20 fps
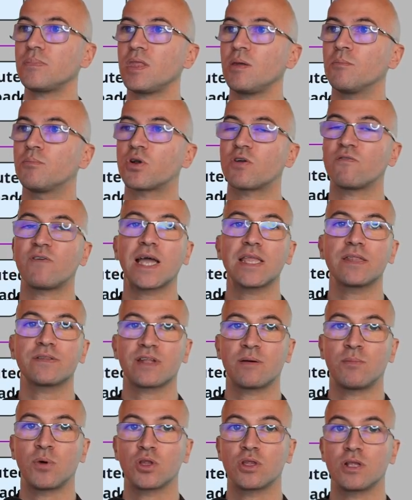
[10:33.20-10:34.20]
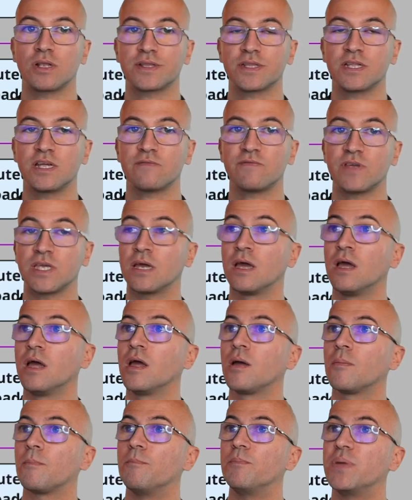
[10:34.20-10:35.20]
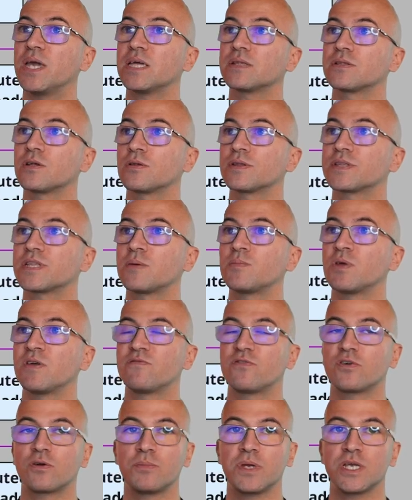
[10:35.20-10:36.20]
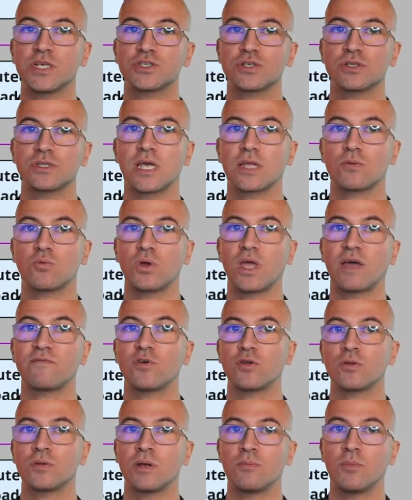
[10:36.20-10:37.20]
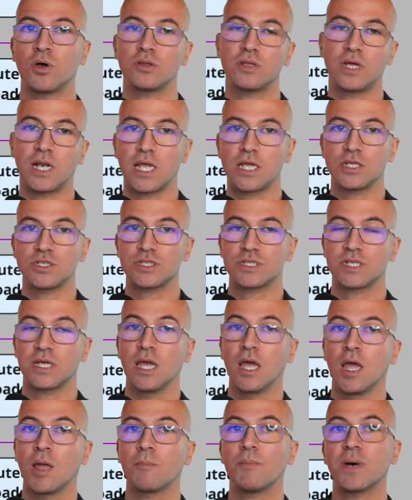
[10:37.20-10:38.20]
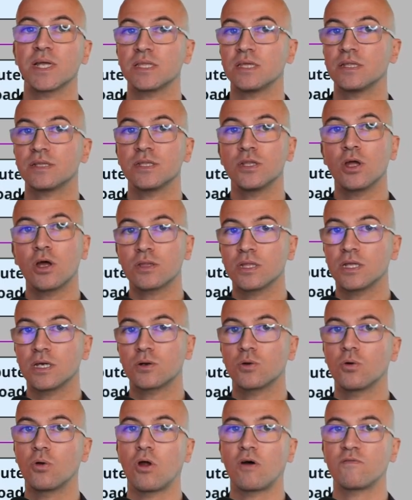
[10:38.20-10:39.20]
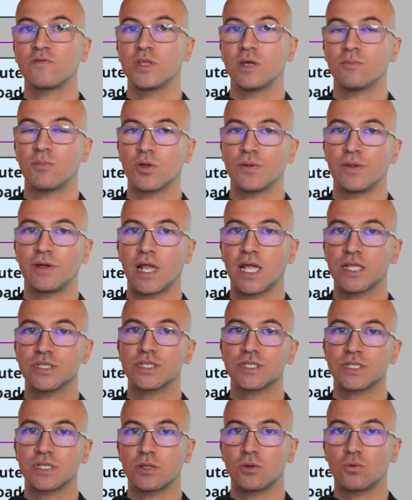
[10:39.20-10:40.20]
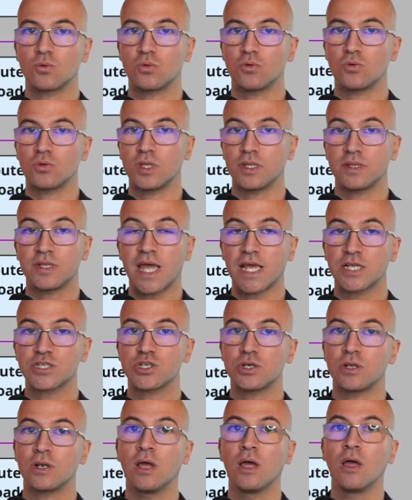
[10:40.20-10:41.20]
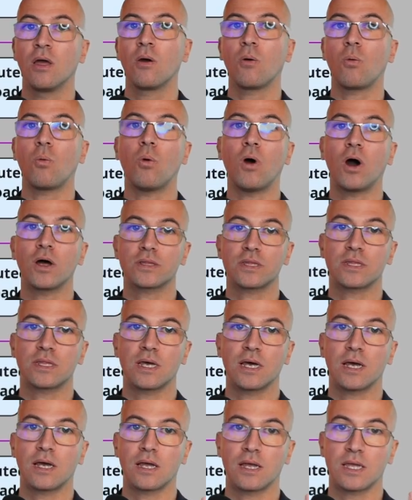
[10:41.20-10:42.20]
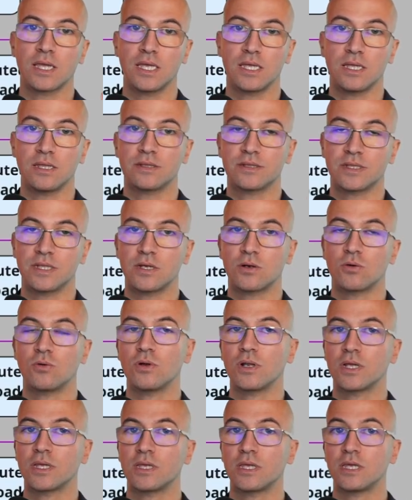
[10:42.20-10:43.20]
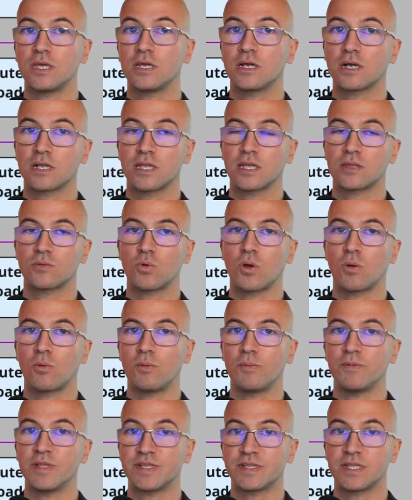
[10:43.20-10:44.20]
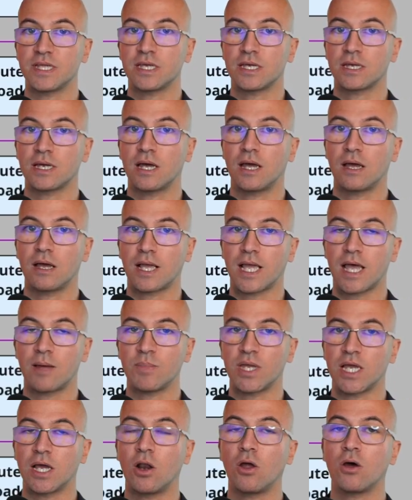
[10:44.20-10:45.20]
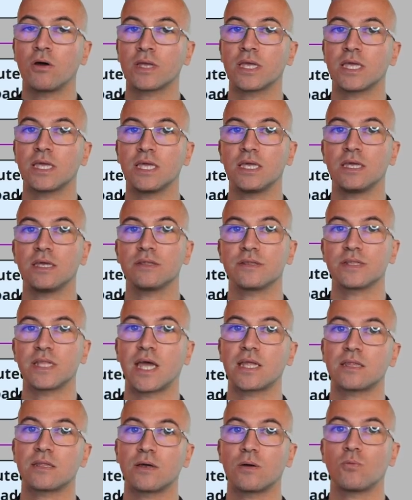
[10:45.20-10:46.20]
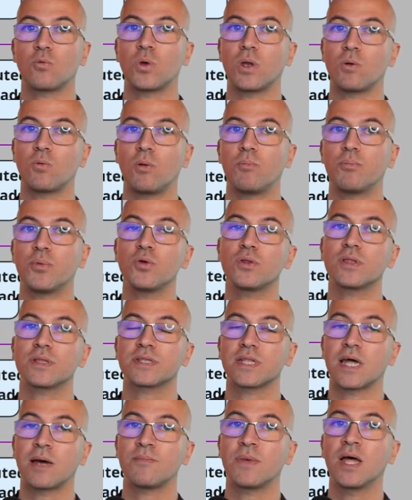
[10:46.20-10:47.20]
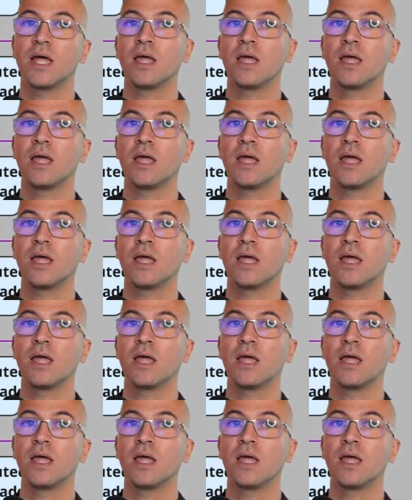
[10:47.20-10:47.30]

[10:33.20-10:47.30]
provide some model serving based on some information that we have on the model registry. But it's not the role of the model registry to do this action. What uh, is the role here that we will be seeing uh, coming along is that uh, we will put some